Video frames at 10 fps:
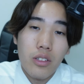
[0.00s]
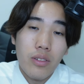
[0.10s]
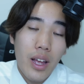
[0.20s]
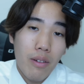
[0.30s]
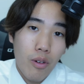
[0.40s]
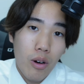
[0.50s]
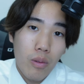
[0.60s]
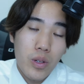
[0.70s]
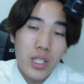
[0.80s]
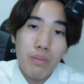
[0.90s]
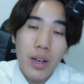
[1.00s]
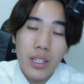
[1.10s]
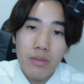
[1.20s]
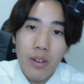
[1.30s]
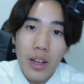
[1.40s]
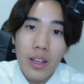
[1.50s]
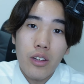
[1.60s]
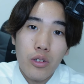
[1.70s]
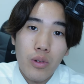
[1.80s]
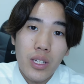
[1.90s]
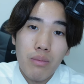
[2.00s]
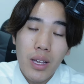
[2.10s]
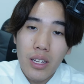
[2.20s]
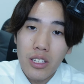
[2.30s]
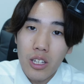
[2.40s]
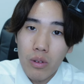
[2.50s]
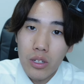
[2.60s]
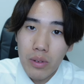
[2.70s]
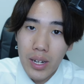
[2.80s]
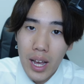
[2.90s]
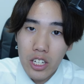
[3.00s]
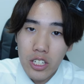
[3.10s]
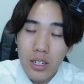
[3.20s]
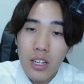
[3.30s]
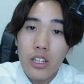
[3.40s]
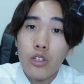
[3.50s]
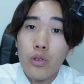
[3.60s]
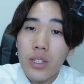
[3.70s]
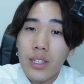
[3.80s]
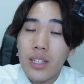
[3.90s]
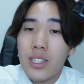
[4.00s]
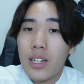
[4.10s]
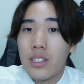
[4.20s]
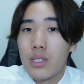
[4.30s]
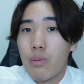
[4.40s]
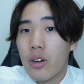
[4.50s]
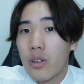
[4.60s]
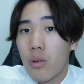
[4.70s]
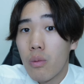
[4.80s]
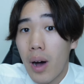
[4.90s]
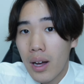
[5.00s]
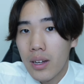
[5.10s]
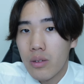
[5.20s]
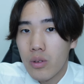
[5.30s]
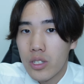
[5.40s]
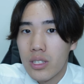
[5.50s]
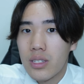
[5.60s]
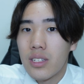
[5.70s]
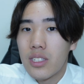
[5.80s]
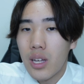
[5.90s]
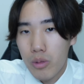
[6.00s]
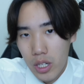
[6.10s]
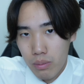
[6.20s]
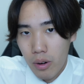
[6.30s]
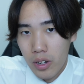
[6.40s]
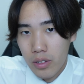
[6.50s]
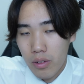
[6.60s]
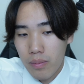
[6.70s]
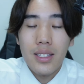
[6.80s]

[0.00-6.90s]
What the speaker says: So therefore, we specify who is making someone do an action using the sentence particle wa, which is the subject particle.